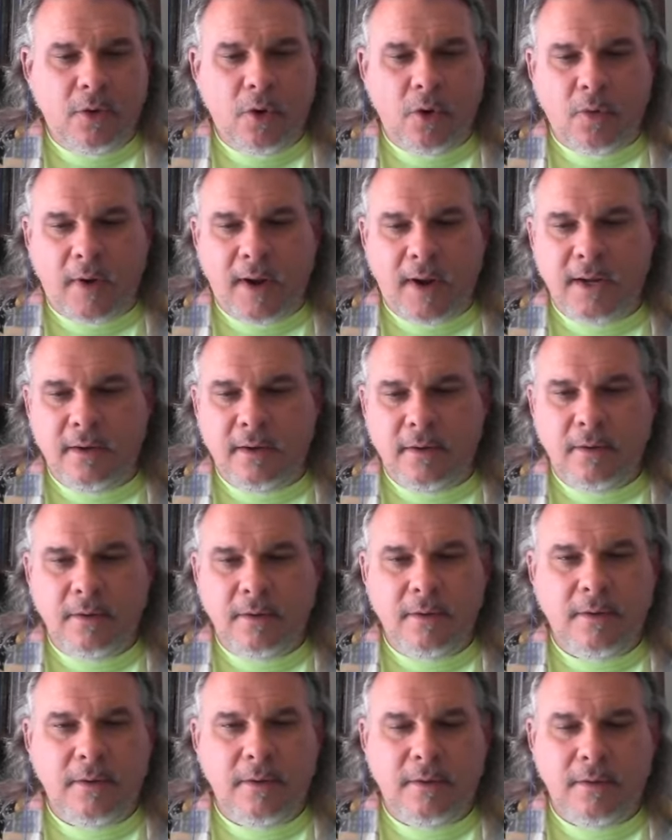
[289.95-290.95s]
Great
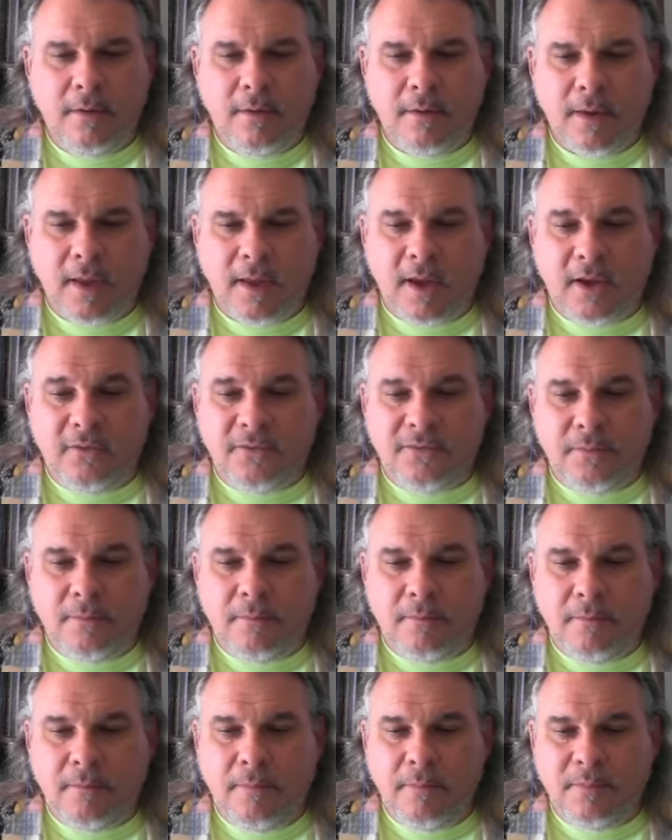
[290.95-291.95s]
kind of
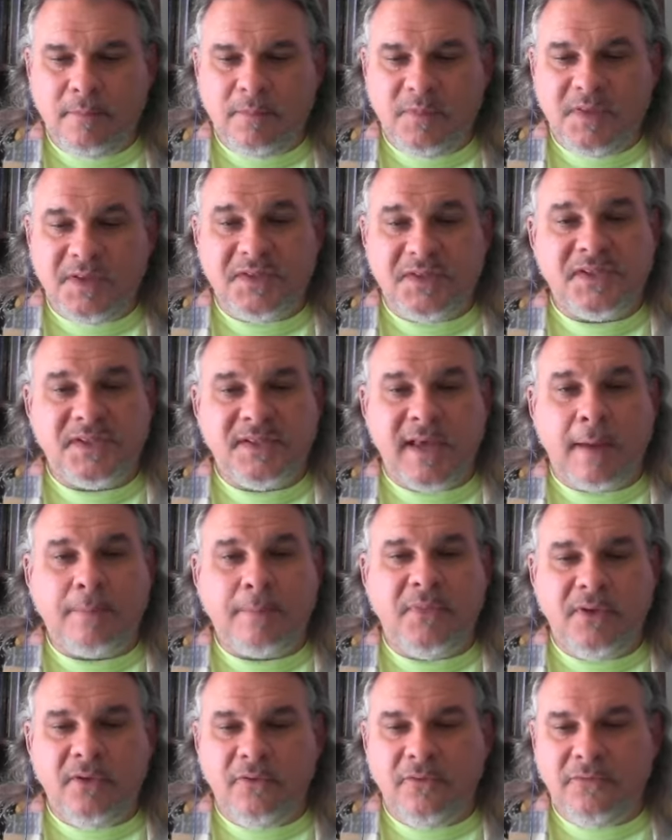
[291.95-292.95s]

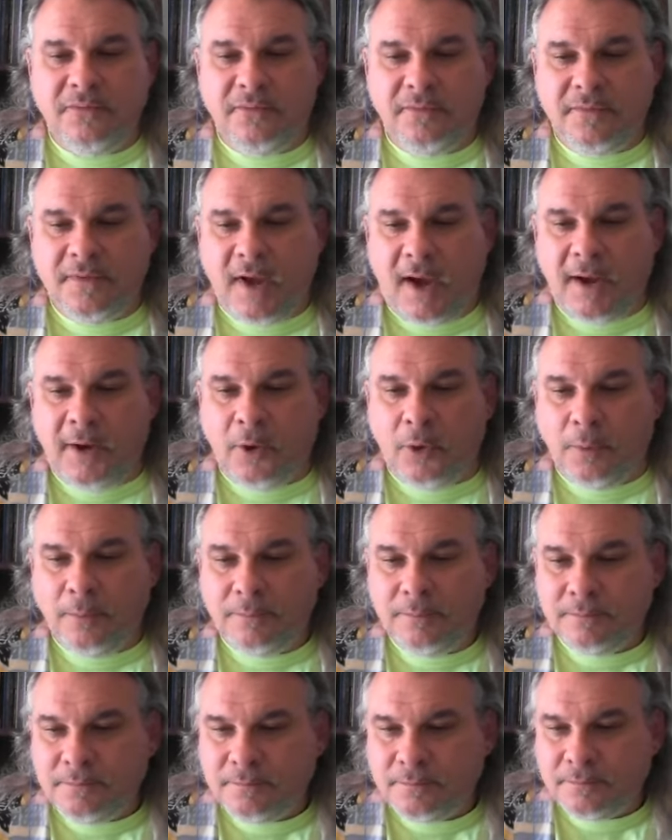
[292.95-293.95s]
deceptive title
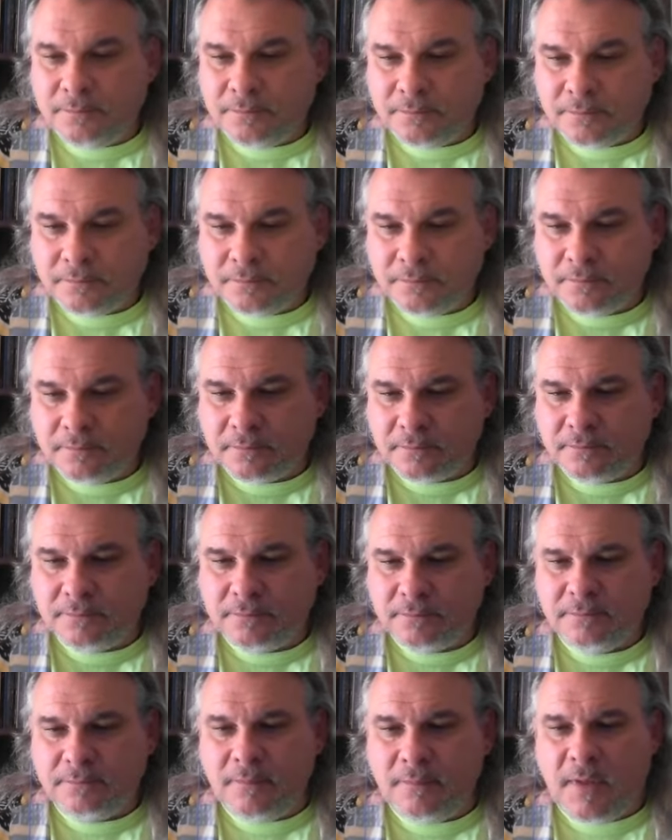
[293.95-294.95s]

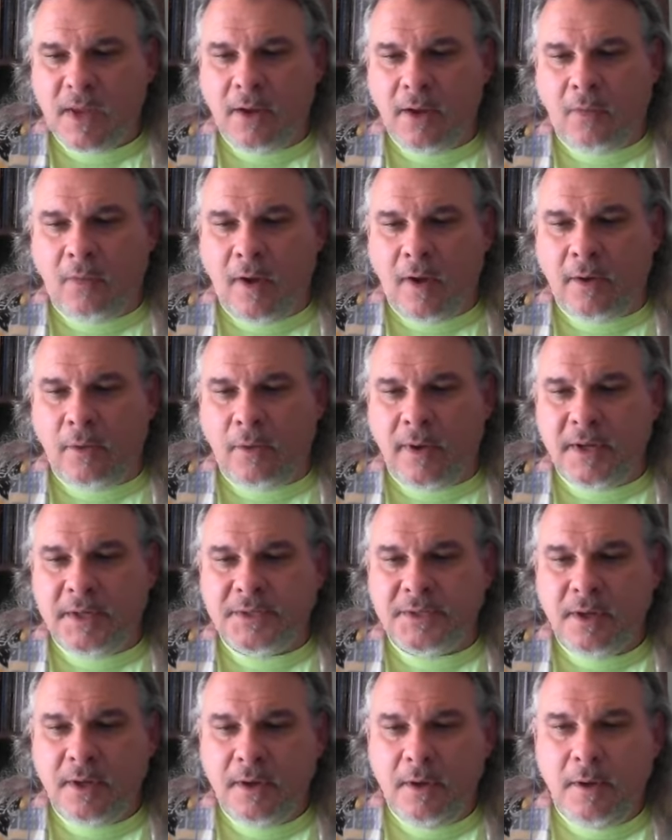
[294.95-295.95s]
in a lot of
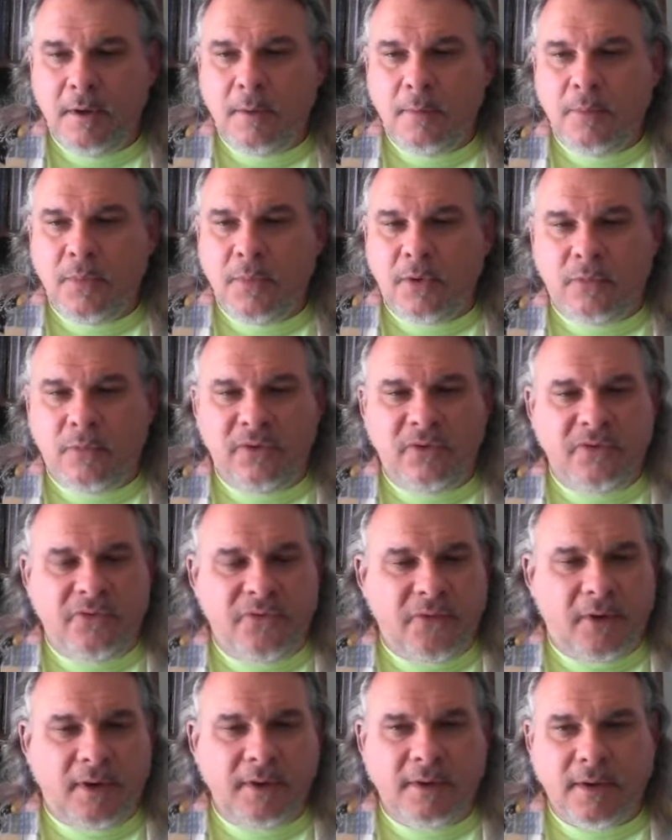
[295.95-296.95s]
ways, but a really
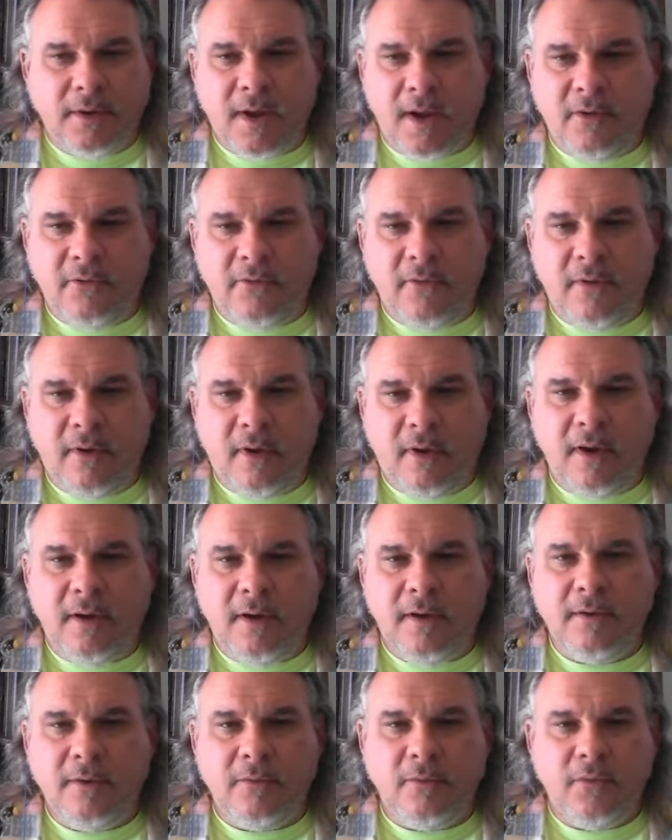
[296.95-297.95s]
fun kind
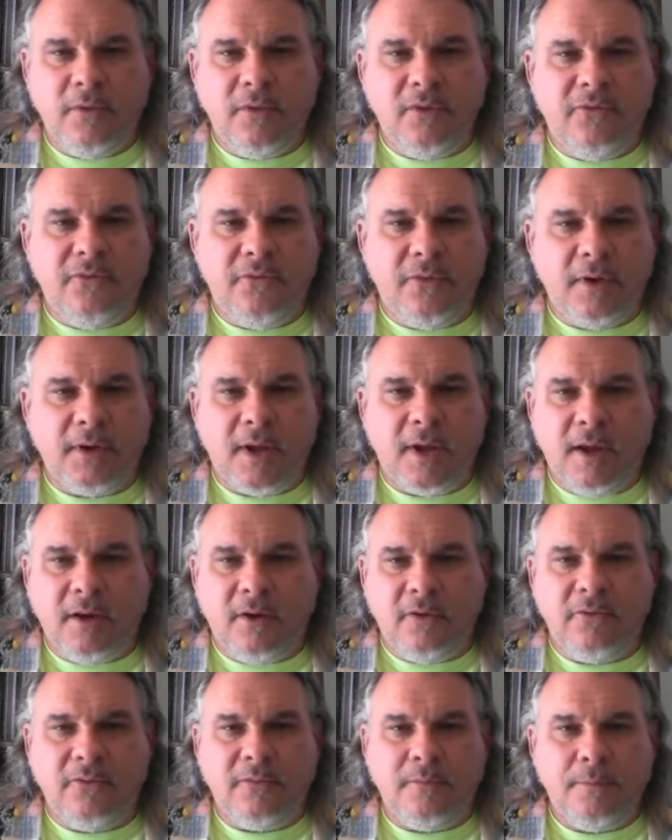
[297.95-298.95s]

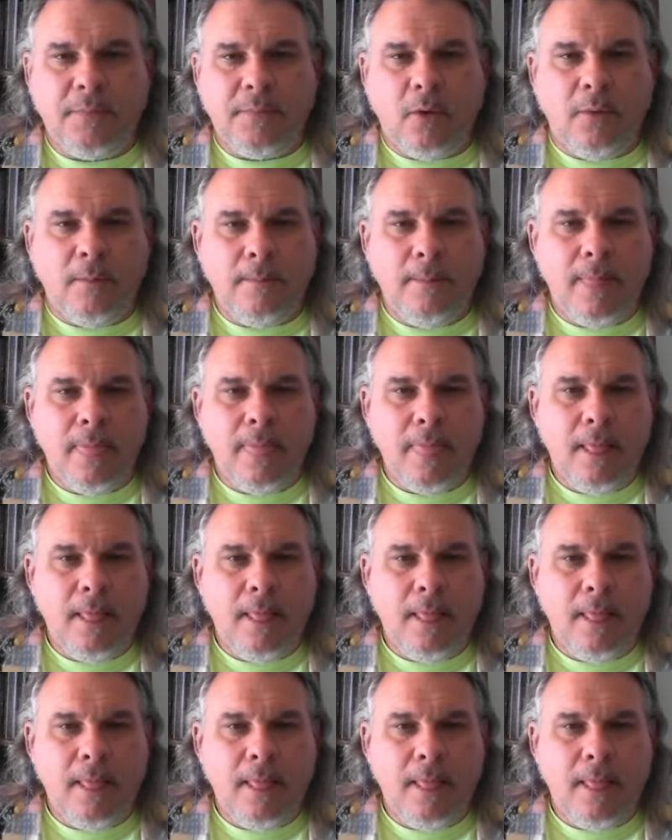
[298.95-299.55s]
of poem.